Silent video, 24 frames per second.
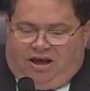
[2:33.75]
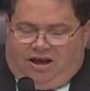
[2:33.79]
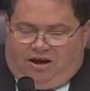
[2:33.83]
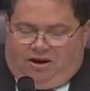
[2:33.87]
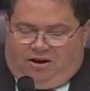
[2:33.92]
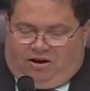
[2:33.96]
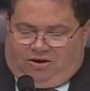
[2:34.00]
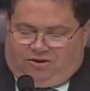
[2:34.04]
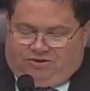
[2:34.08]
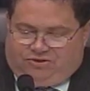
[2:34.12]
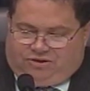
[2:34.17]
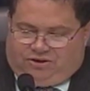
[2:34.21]

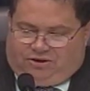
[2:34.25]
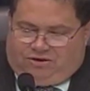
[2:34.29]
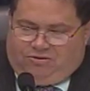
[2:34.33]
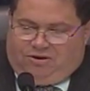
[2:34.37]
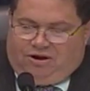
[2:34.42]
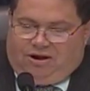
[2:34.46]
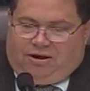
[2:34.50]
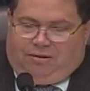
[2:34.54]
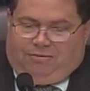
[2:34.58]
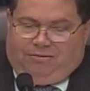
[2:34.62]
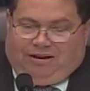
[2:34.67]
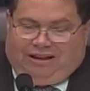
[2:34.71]
and
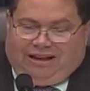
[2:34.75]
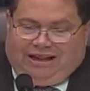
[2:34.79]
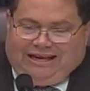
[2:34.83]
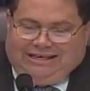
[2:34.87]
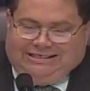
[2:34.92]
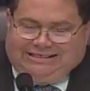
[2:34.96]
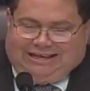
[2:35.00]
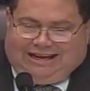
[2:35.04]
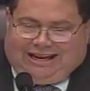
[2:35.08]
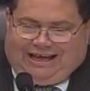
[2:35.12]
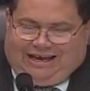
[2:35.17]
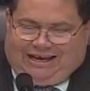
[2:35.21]
also
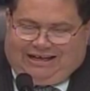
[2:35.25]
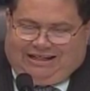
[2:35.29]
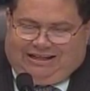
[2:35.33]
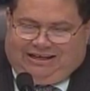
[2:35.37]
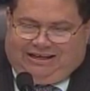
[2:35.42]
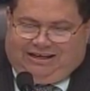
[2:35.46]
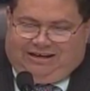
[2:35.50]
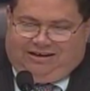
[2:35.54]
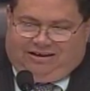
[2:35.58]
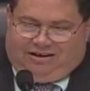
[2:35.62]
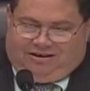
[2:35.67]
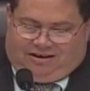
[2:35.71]
less
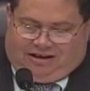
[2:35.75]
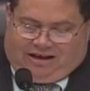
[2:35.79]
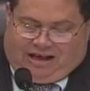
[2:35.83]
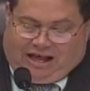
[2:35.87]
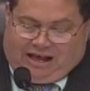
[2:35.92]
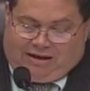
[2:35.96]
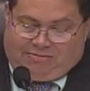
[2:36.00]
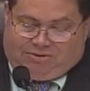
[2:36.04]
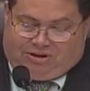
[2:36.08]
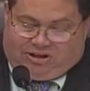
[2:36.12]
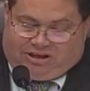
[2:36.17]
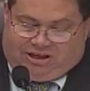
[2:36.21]
likely,
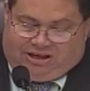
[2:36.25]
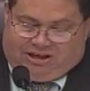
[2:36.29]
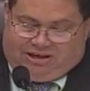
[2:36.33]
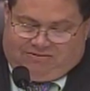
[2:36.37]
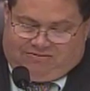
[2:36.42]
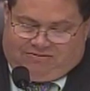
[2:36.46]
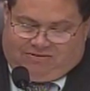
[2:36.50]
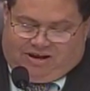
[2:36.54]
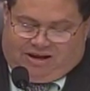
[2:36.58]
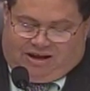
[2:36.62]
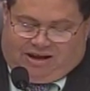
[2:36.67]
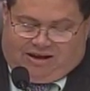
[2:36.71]
I
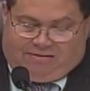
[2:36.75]
believe,